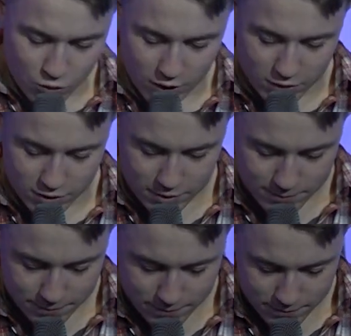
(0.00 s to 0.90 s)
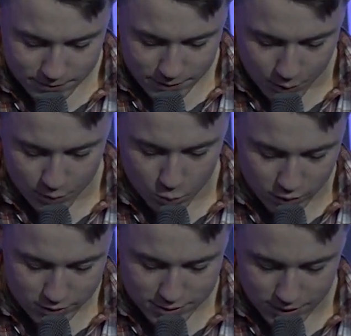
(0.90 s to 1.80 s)
broken and we
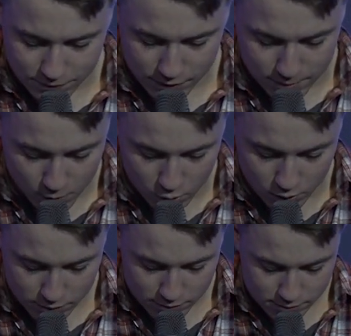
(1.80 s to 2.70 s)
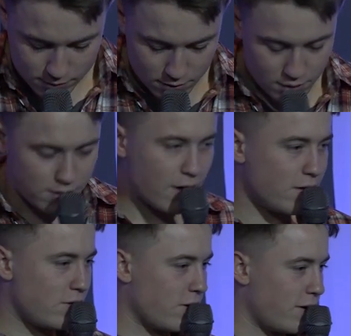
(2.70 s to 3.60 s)
want something more.
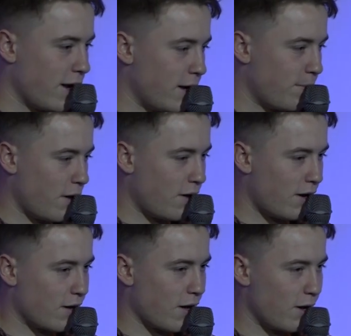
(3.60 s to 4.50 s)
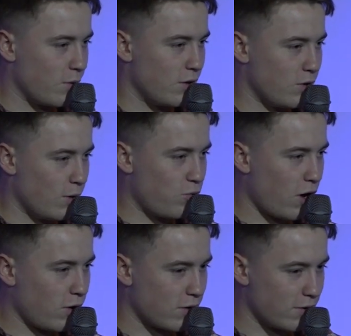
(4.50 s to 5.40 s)
Turn to your neighbour and go, you're
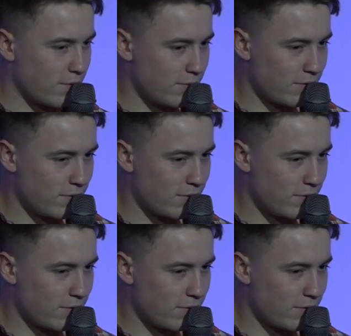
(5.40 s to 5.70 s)
broken.